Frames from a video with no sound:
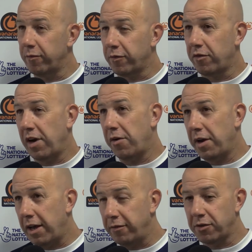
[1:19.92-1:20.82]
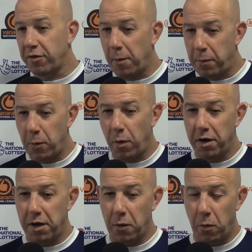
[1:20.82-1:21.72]
ground out, scrappy
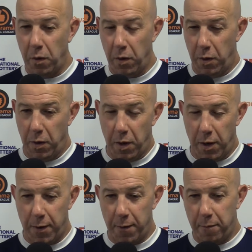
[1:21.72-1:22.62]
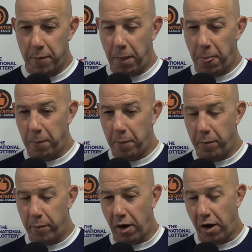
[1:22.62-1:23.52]
1-0.
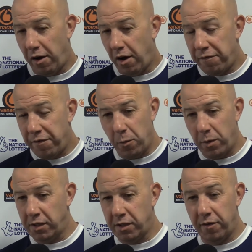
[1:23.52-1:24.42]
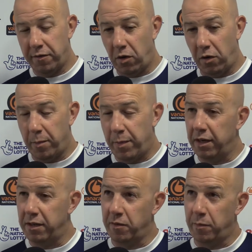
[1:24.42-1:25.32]
But I felt we deserved it on the
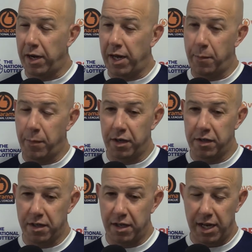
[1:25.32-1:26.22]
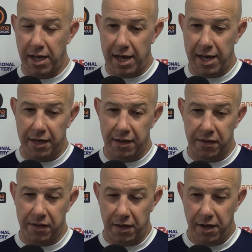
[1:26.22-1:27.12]
balance of play personally,
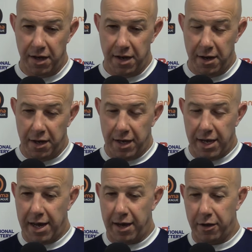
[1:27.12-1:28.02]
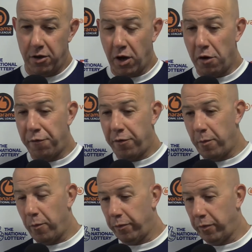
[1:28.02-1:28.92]
and yeah, you go
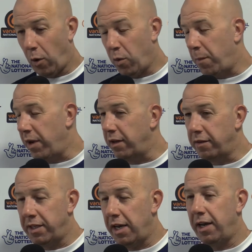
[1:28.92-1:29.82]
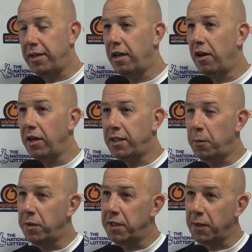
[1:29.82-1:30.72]
from we'd have been sitting here delighted
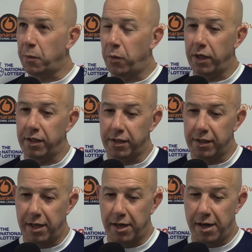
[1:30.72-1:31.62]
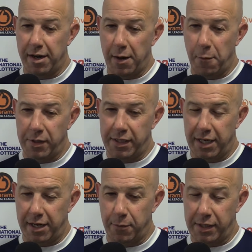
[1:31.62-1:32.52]
with 6 points, and now we're
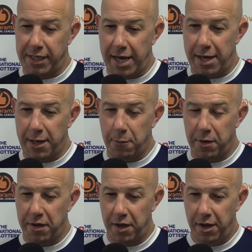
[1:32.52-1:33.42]
sat here with